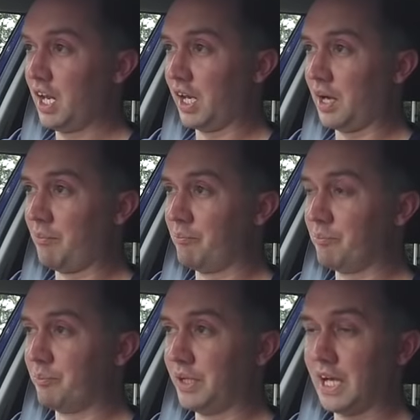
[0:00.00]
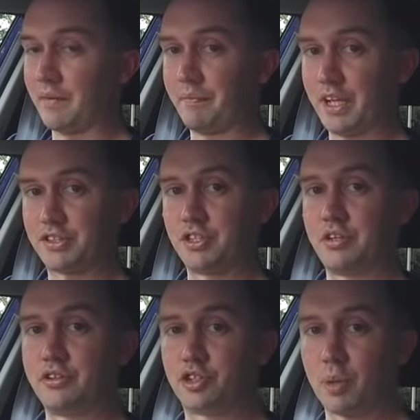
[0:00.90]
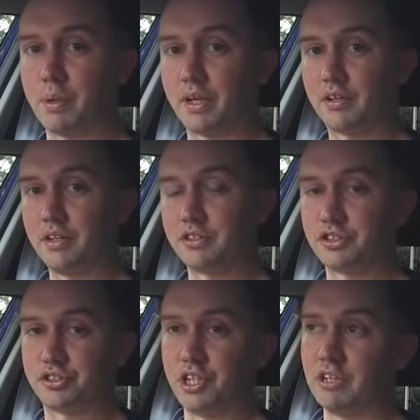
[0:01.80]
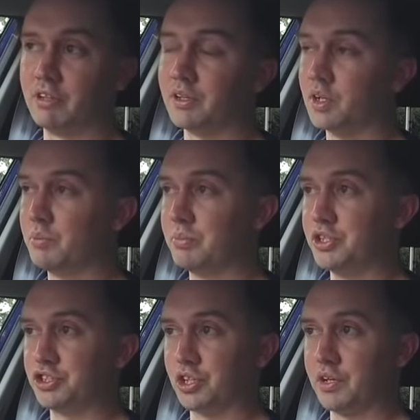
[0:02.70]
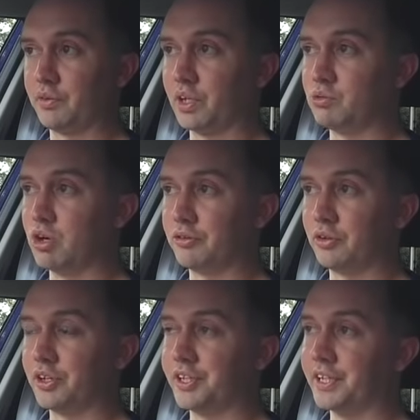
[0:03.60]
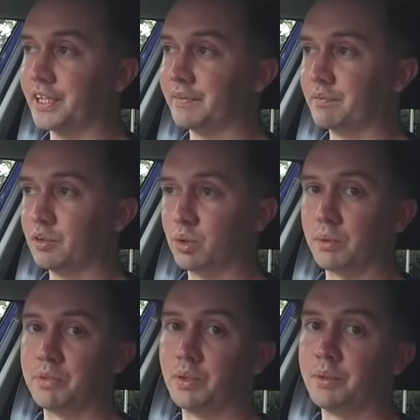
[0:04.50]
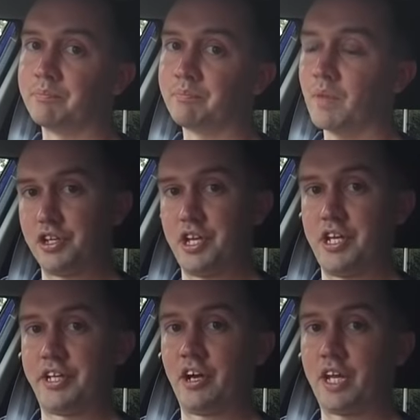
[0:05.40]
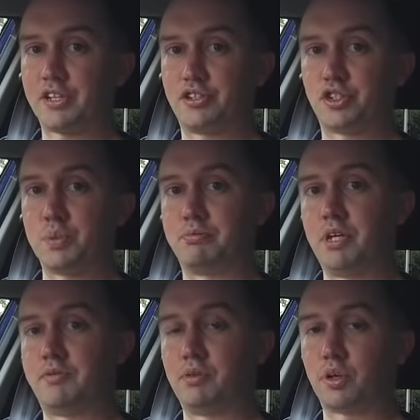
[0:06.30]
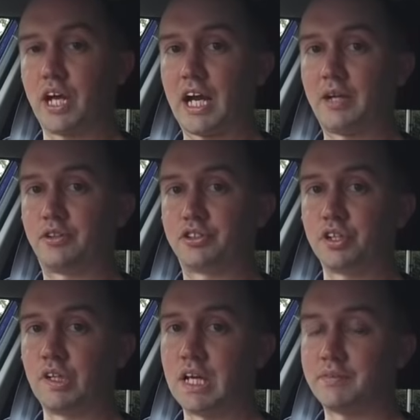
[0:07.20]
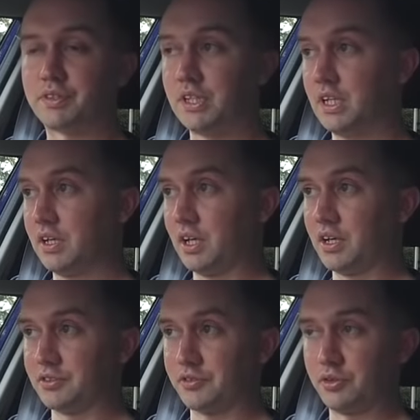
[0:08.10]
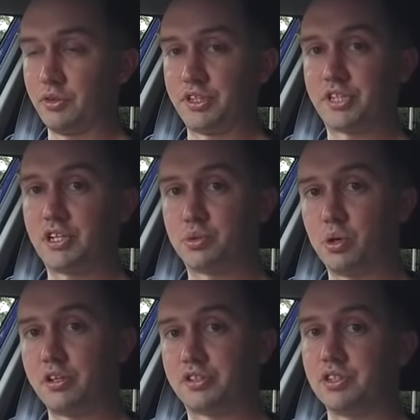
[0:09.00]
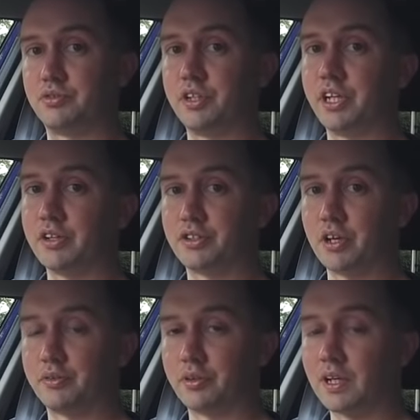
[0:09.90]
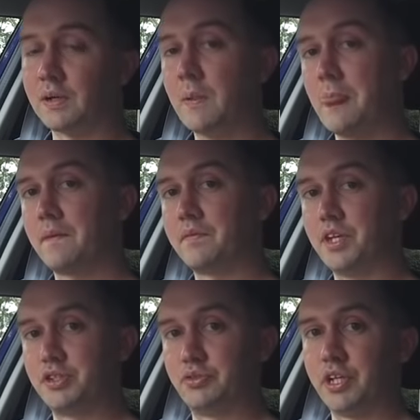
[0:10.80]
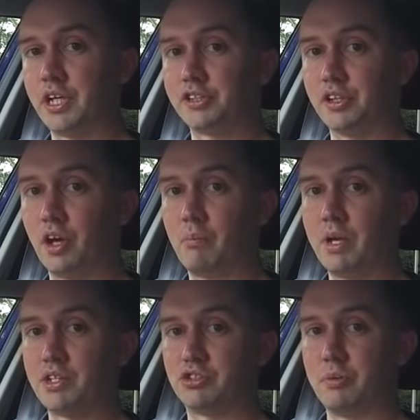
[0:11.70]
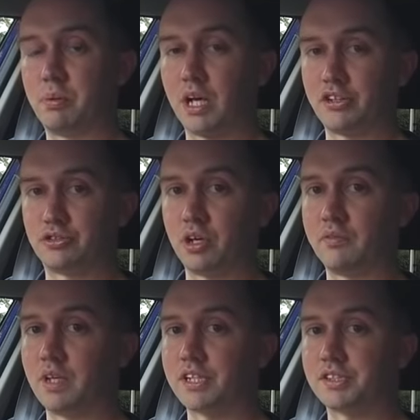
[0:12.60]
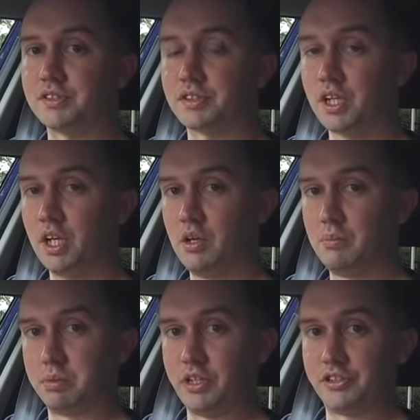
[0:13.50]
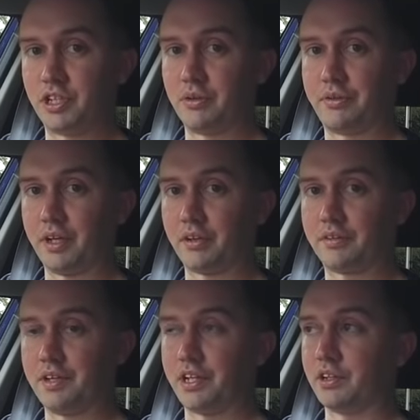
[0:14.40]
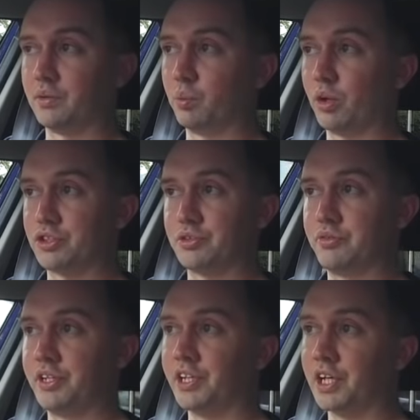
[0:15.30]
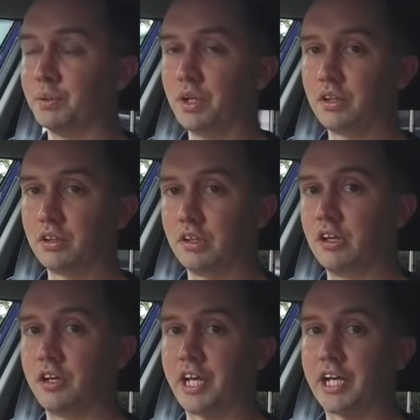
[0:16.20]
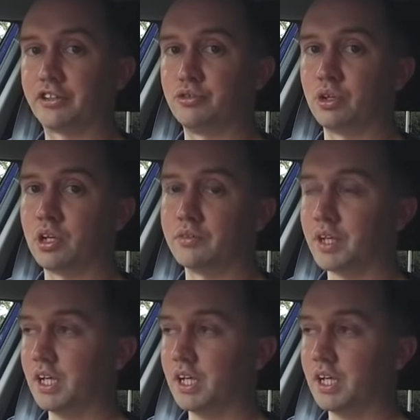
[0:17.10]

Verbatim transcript: Um, but yeah, that's another topic, is the steering. But just so you've got a rough idea there of what I'm doing. So there you go, that's just a brief look at how to turn left. And as I've already said twice in this video so far, these videos are not meant to replace driving lessons. Please don't think that you can watch a video, you'll learn how to drive.